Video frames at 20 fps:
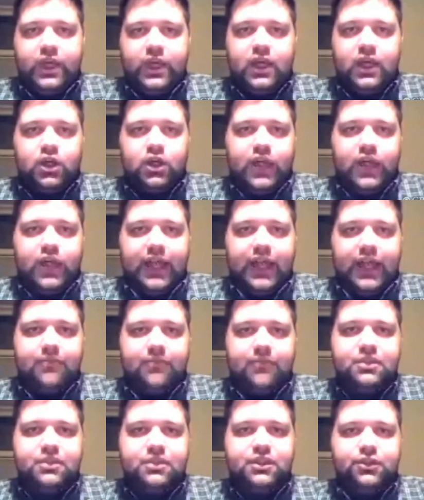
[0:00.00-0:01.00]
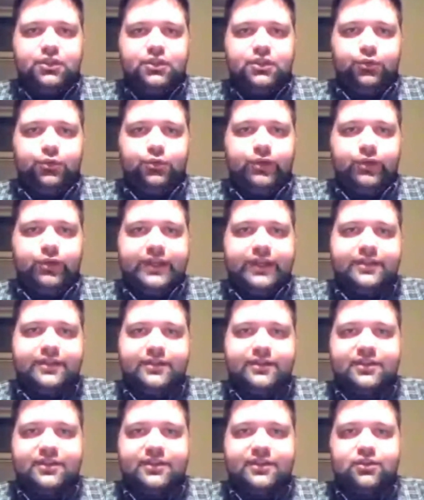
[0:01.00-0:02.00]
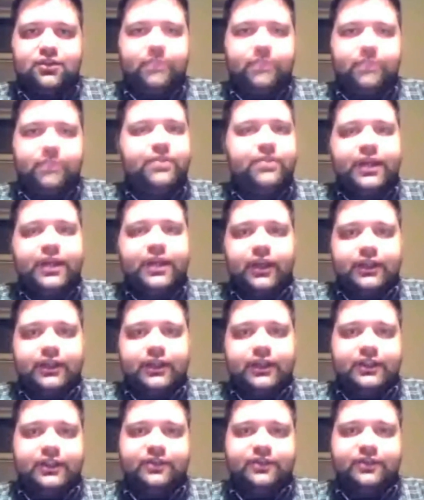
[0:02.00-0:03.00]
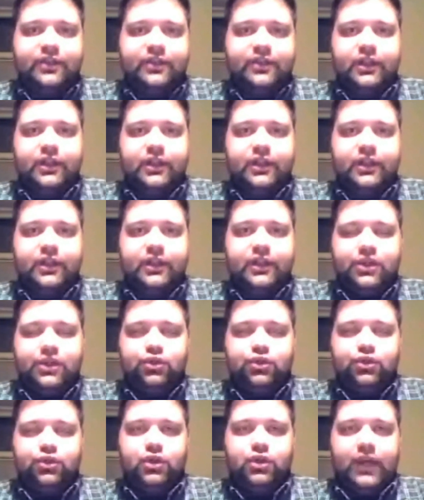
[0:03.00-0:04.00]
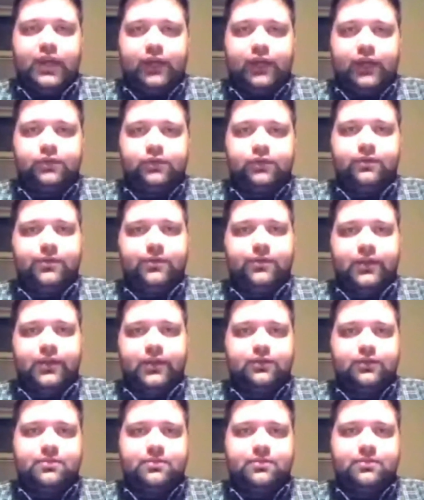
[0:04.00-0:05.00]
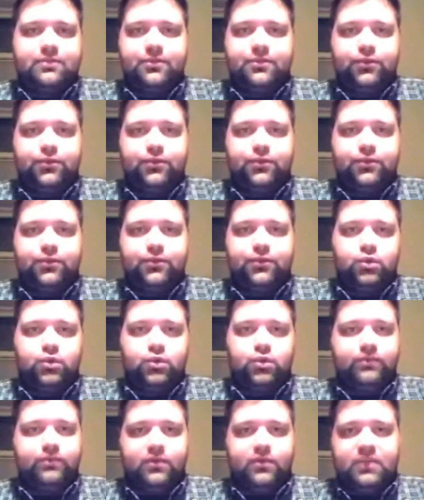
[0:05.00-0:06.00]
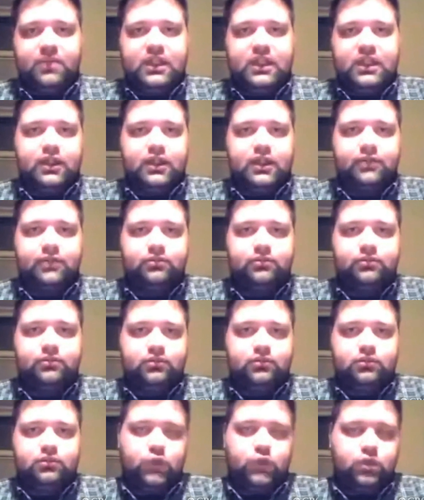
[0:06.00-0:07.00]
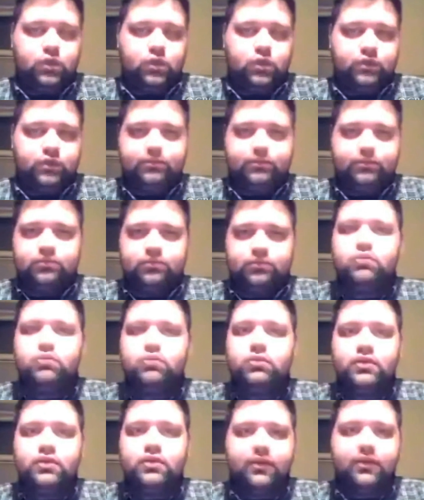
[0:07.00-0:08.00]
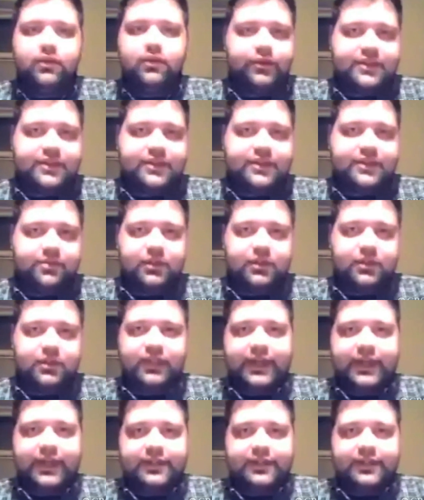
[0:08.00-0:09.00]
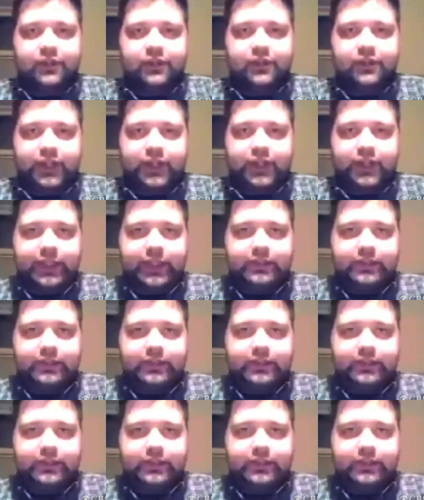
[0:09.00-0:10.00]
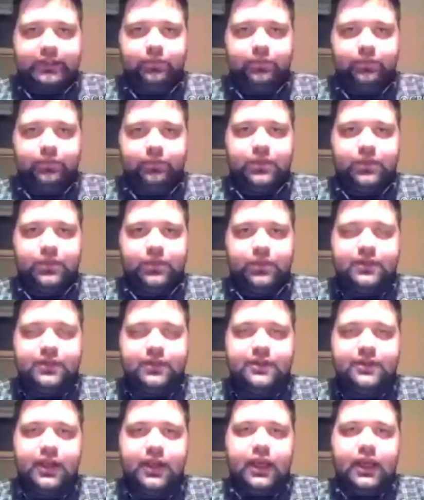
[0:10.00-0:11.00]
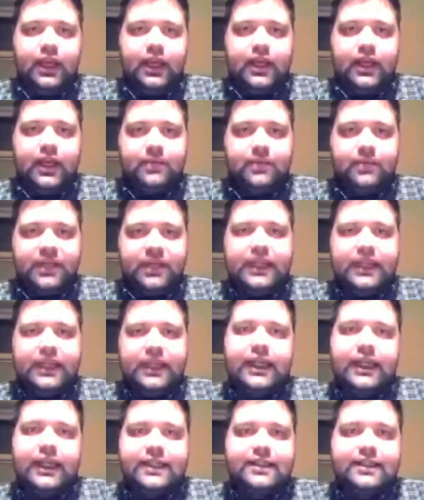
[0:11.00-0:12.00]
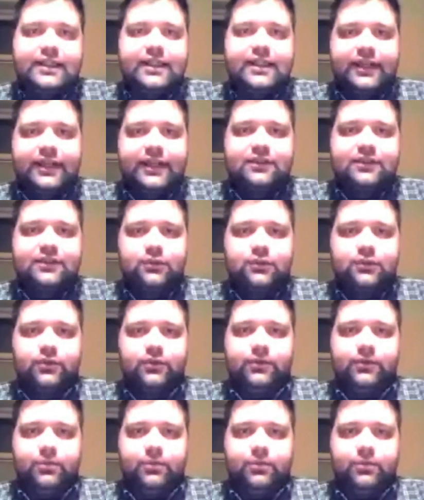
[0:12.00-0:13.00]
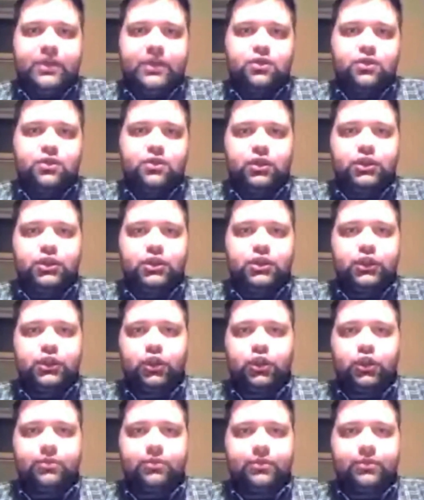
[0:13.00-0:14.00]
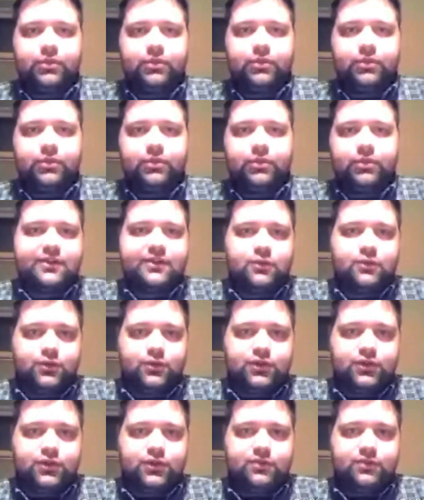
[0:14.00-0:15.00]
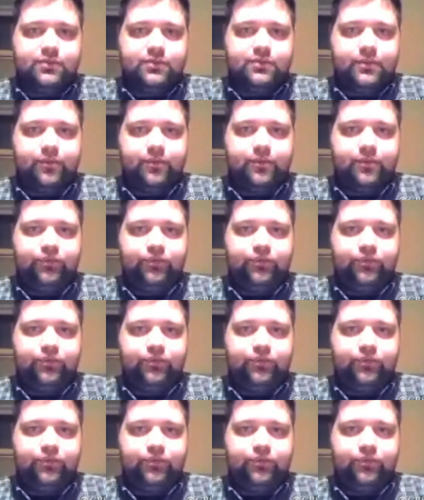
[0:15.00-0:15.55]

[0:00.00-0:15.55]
we aim to do is to strip that identifying information out of the files before the media or the recipient has a look at it because in many cases that sort of information could compromise the source